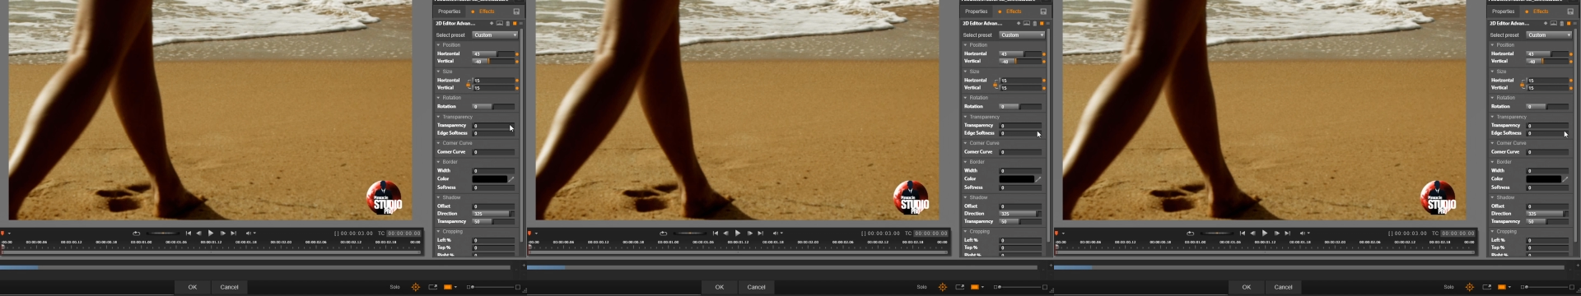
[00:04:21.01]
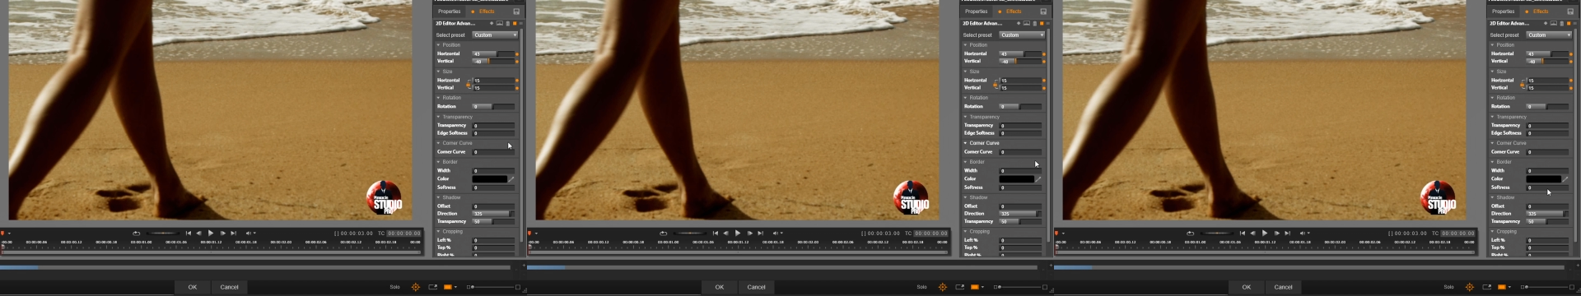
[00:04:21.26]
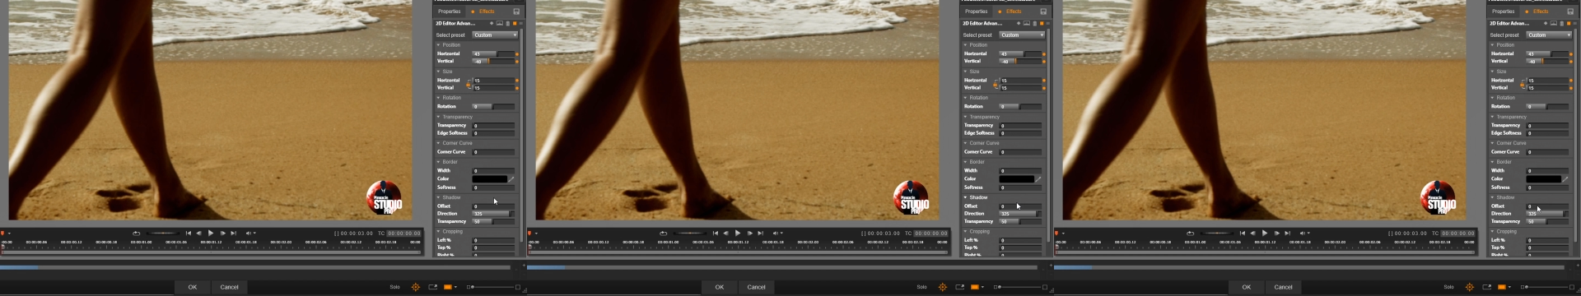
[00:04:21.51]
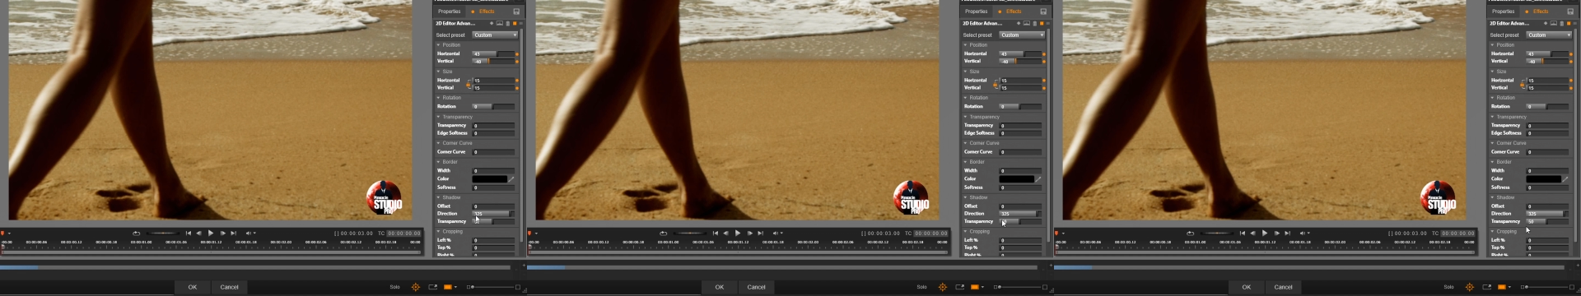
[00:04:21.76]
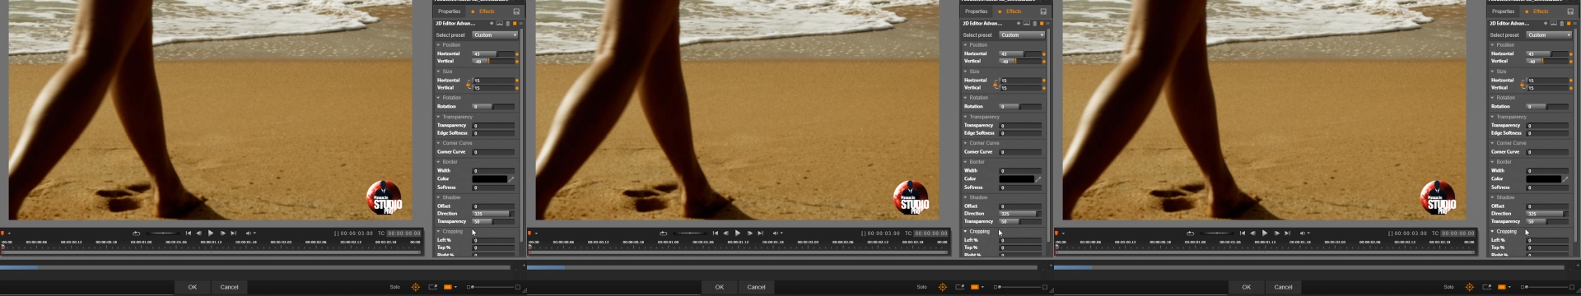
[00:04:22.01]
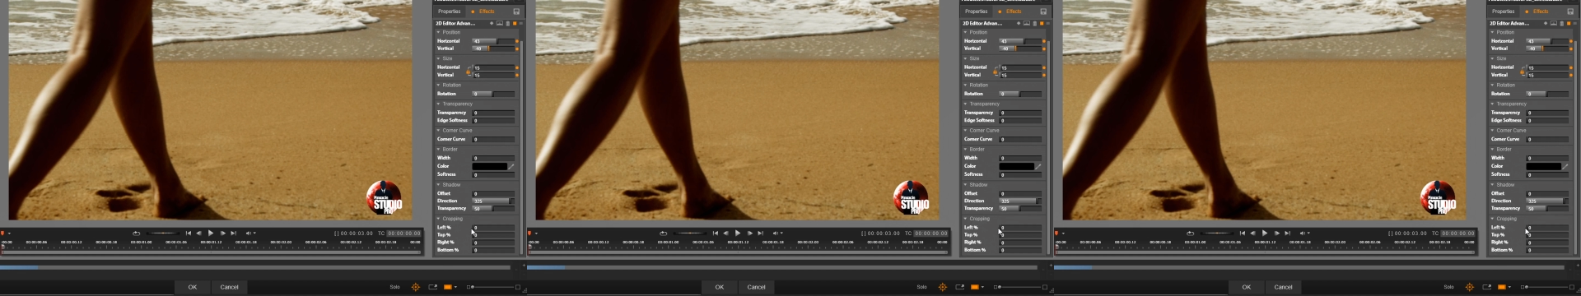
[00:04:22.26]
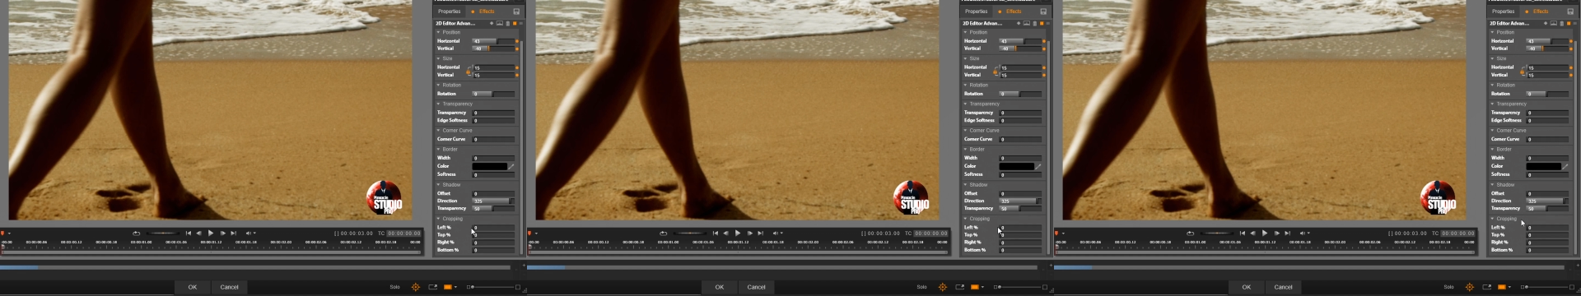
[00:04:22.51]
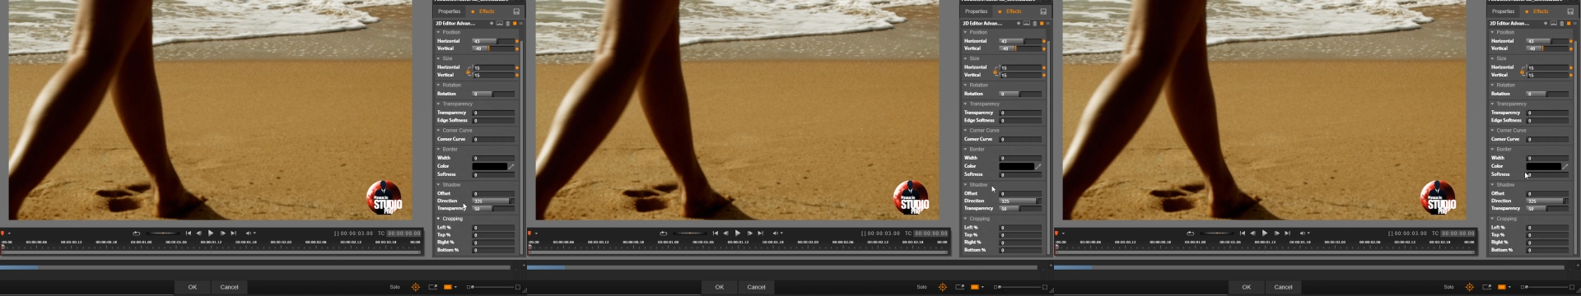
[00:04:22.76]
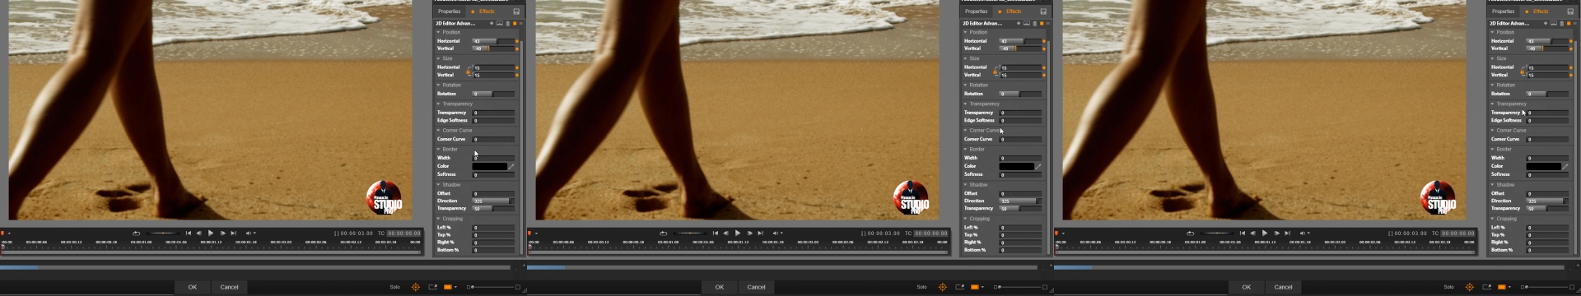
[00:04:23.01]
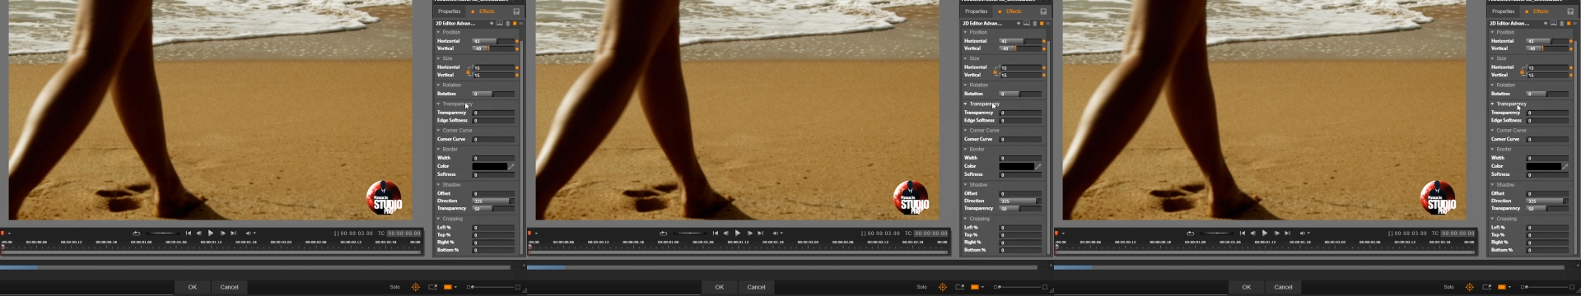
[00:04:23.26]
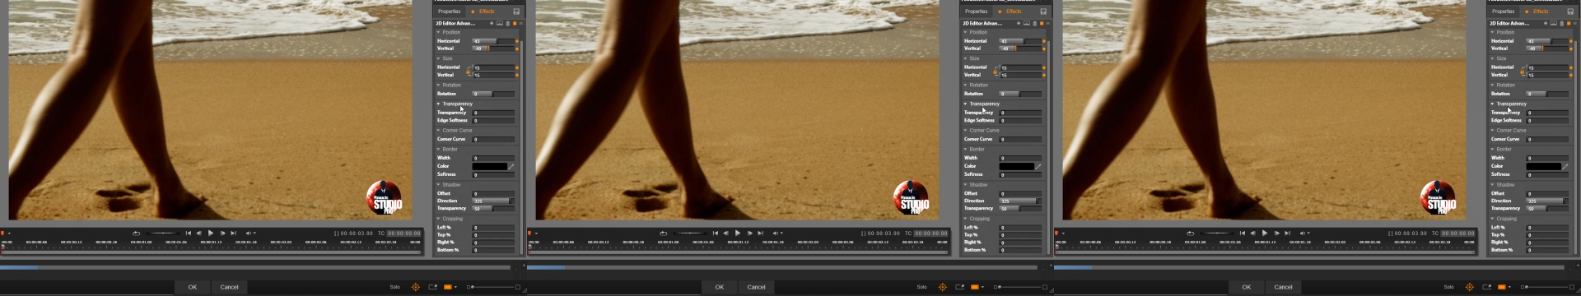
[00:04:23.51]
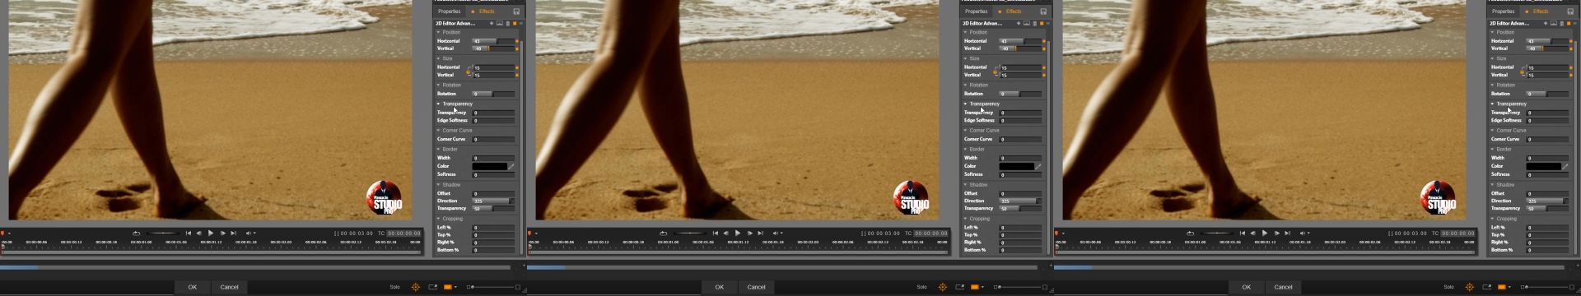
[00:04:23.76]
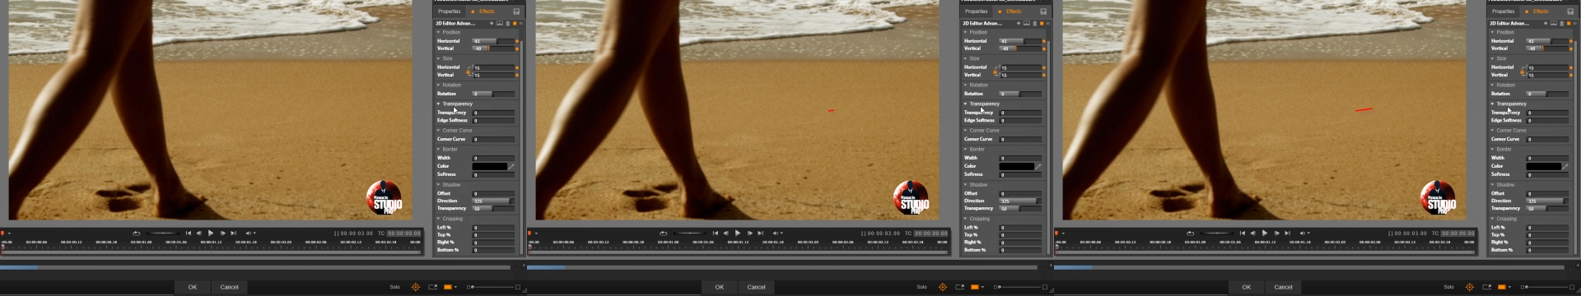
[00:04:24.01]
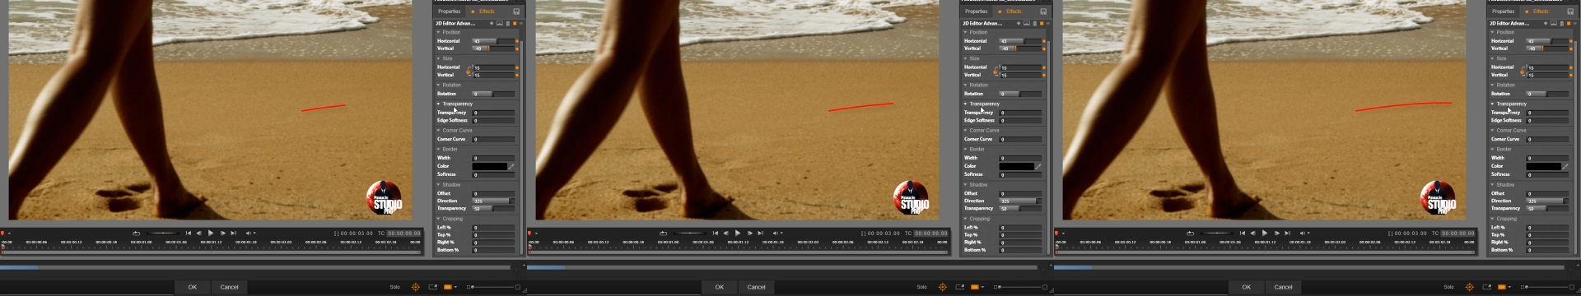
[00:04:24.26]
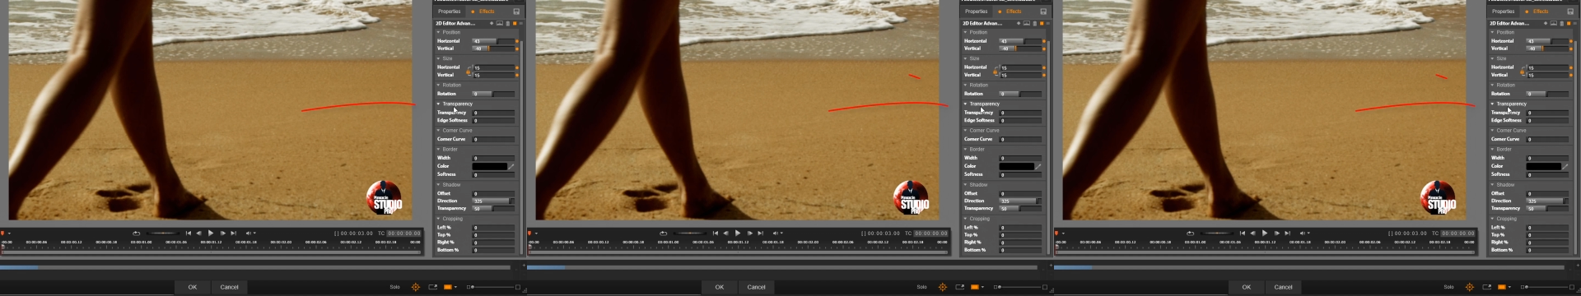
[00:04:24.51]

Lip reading: No face is visible, so there are no lips to read.